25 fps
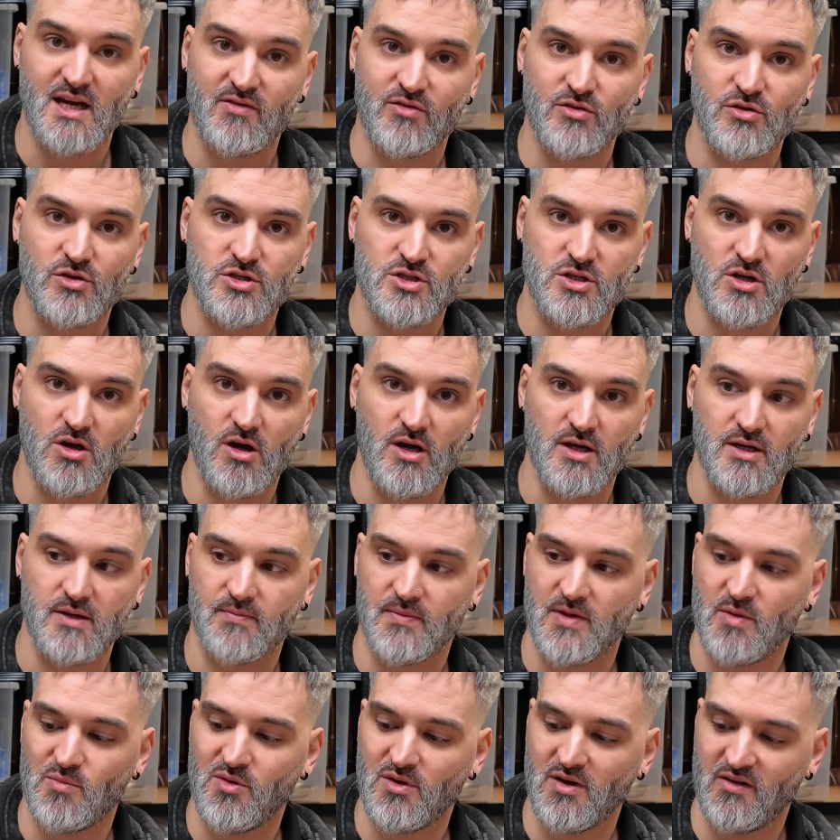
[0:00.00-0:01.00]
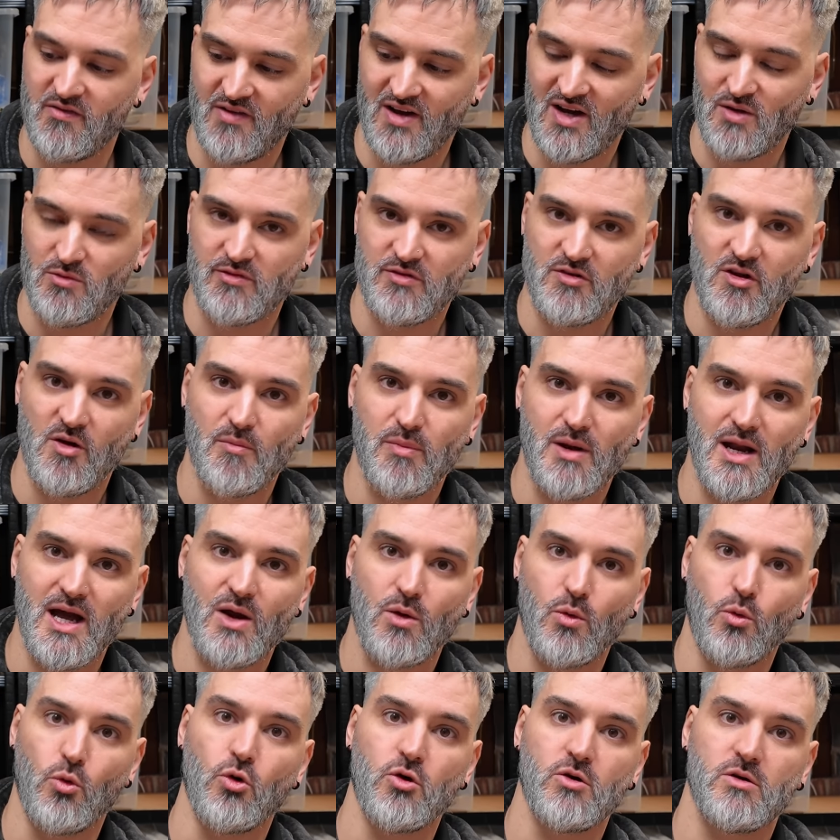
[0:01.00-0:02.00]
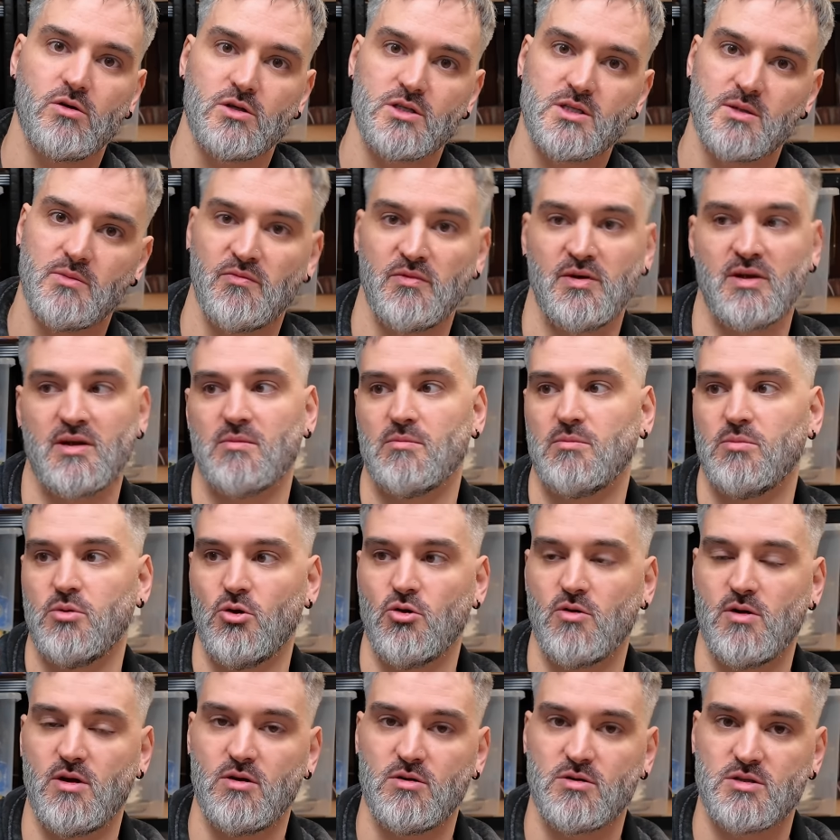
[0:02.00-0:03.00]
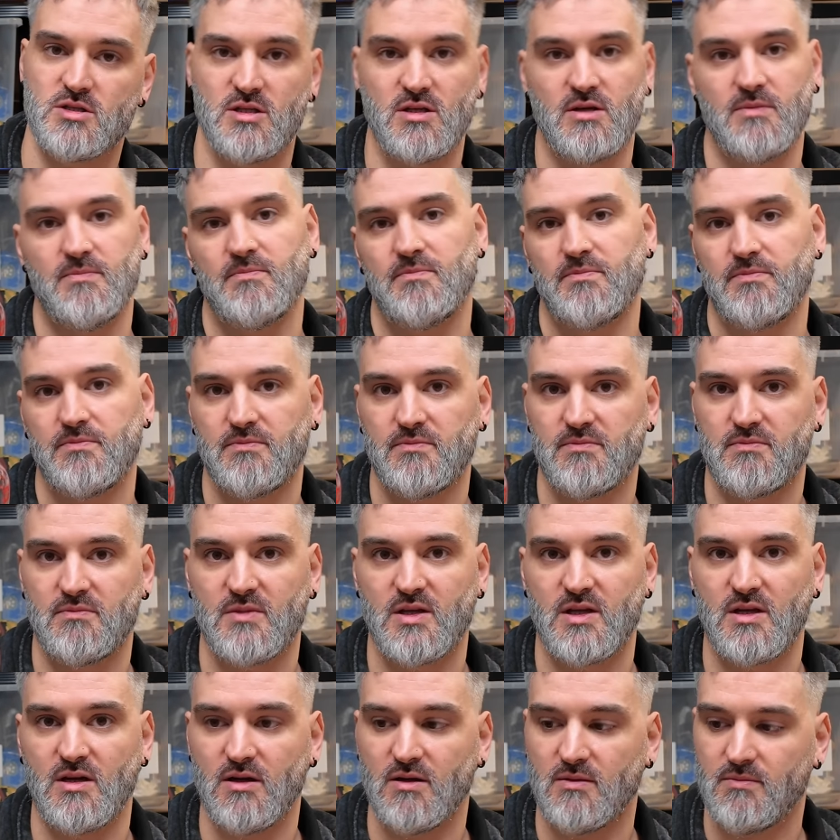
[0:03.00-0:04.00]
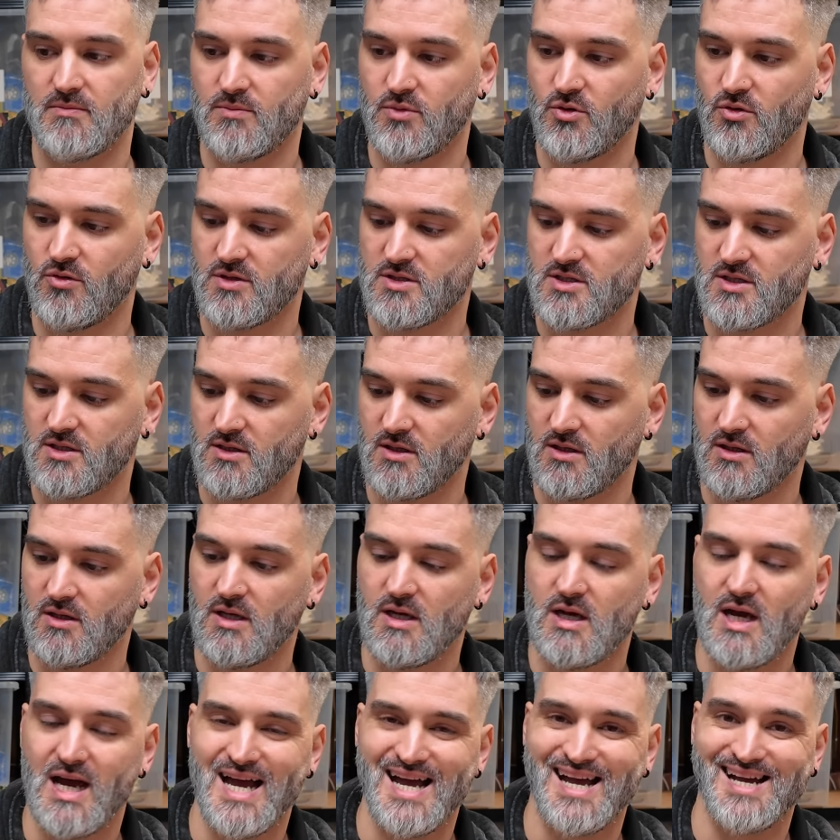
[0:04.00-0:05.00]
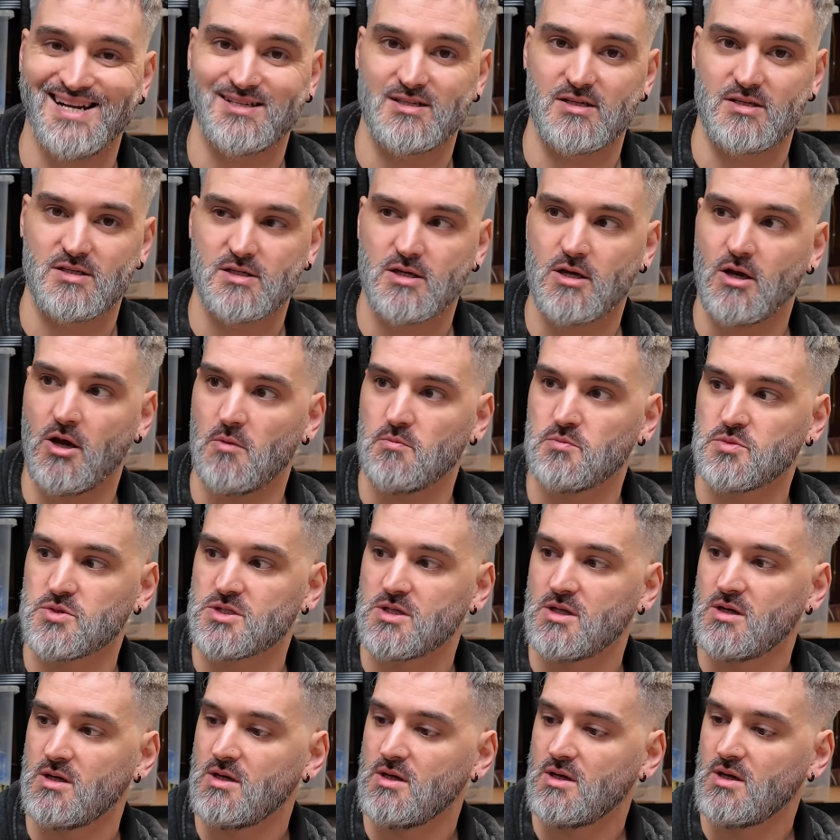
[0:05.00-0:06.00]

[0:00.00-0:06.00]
have on the side. They'll probably fill it with like black water or something and pour it onto the, you know, pour it to the actors' cups.